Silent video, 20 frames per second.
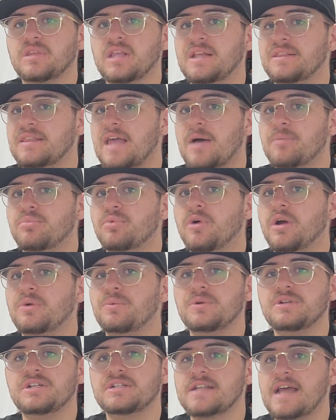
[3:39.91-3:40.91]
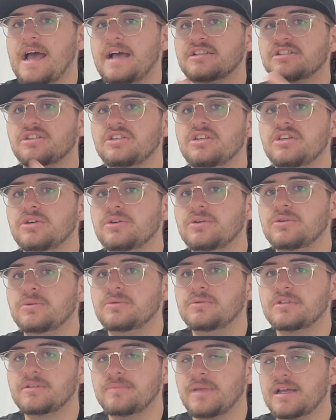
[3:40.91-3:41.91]
At that point, we just ask
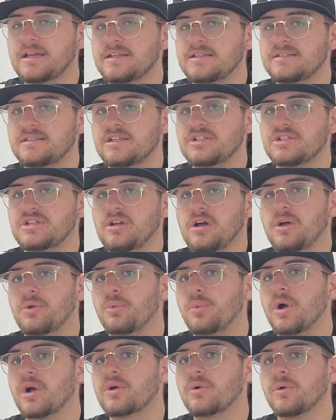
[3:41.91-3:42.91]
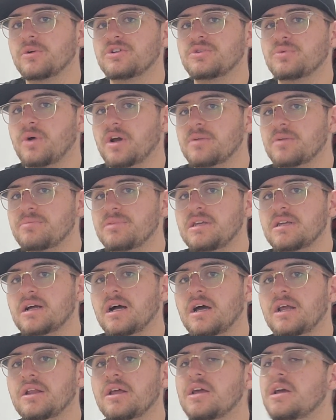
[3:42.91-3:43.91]
you to make a decision on what court you want to be
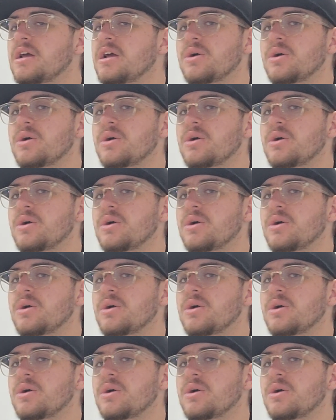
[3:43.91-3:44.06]
on.